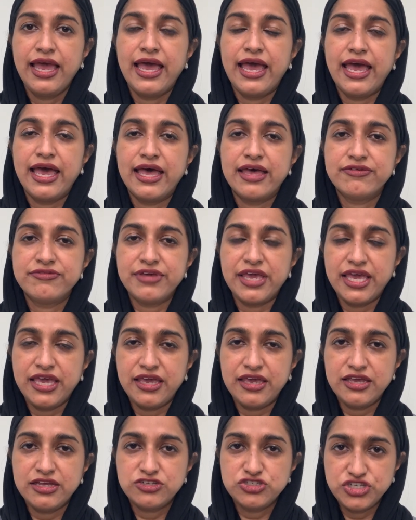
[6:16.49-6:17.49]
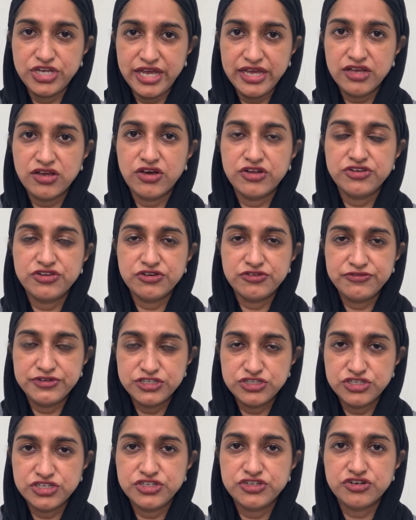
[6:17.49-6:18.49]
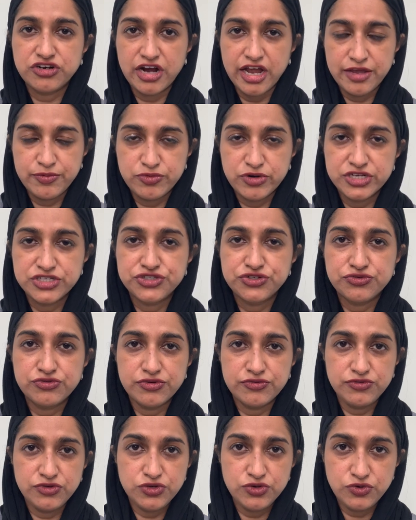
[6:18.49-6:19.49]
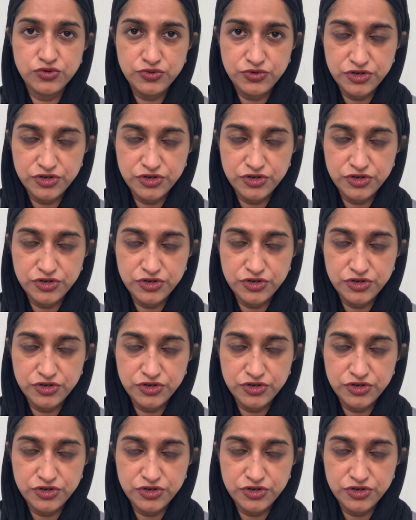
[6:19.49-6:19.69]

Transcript: have a check on your vision, your eye pressure review,